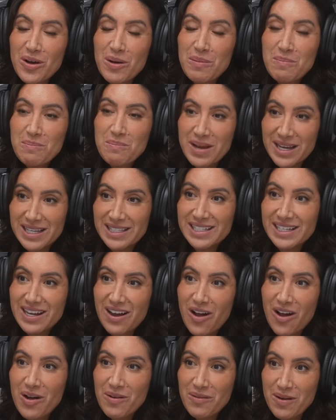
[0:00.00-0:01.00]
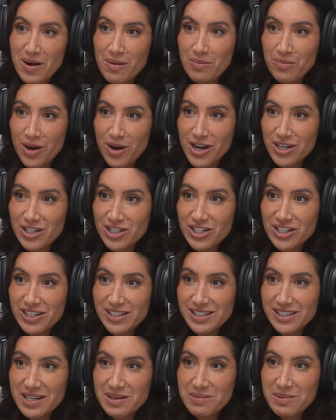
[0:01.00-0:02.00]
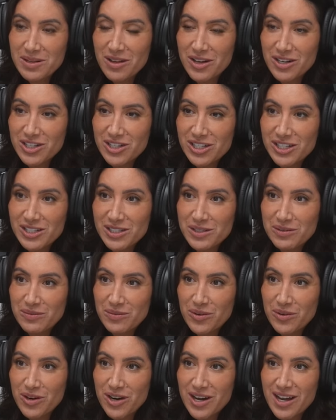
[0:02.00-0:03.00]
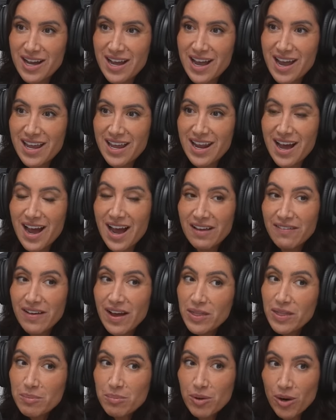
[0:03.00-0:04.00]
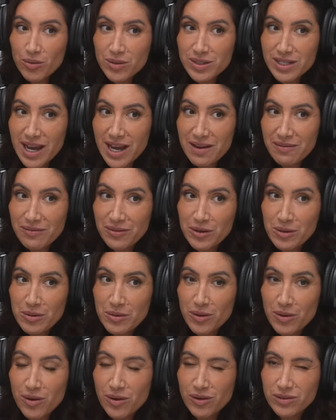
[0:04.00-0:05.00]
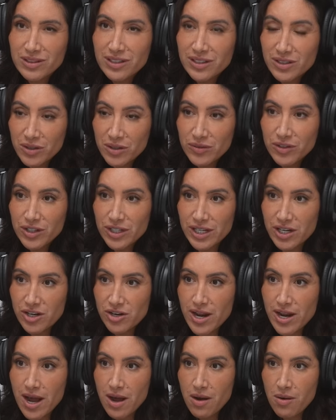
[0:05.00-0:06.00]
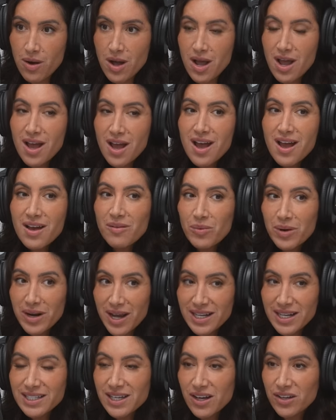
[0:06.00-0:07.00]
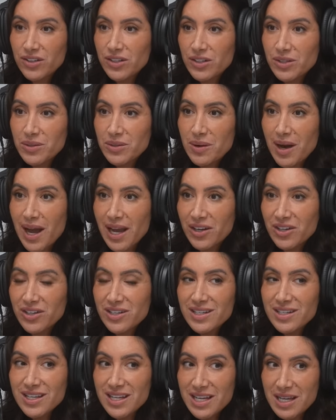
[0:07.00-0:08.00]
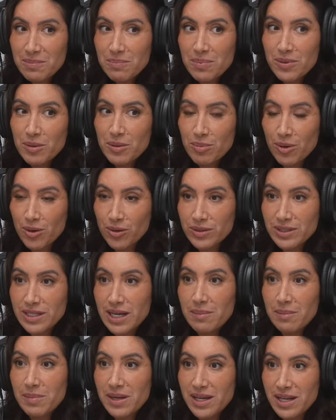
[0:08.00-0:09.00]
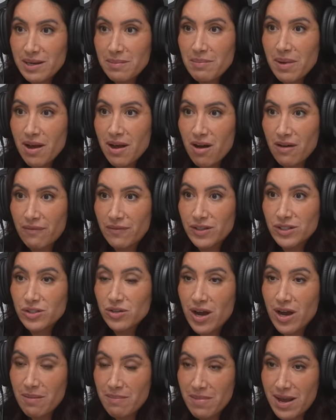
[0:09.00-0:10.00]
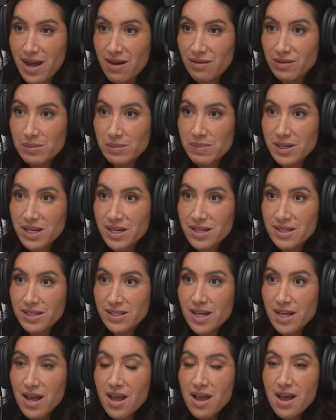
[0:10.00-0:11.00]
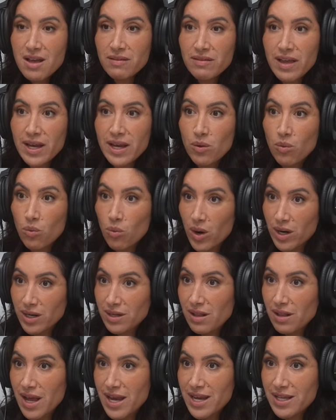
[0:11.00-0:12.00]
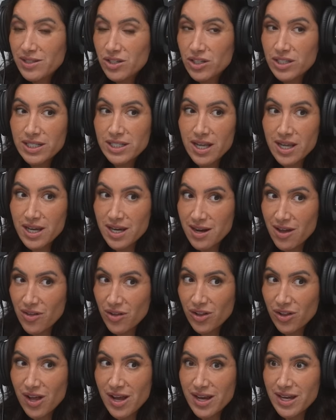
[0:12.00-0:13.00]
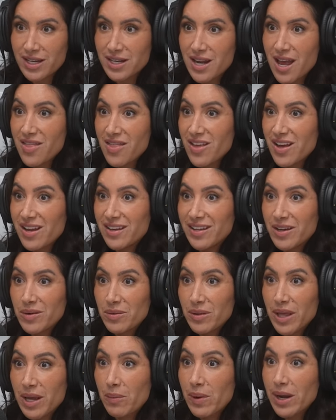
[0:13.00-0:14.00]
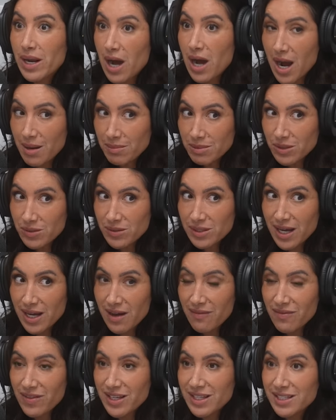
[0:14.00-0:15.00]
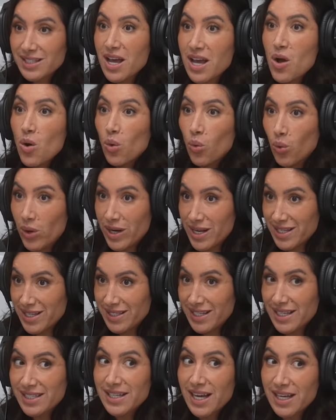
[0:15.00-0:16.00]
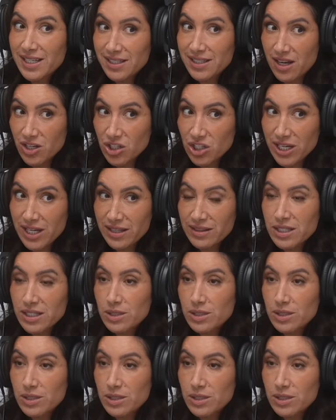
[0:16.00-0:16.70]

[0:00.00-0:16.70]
amazing hot round brush that's going to be launching at Sephora. And mm-hmm. I've had the prototype for a, a, little over a year now. When I tell you, I couldn't keep the prototype in my office or at my house because like one client started telling another client and then they were like, "Wait, I'm supposed to have this. Okay. What is this? I saw she had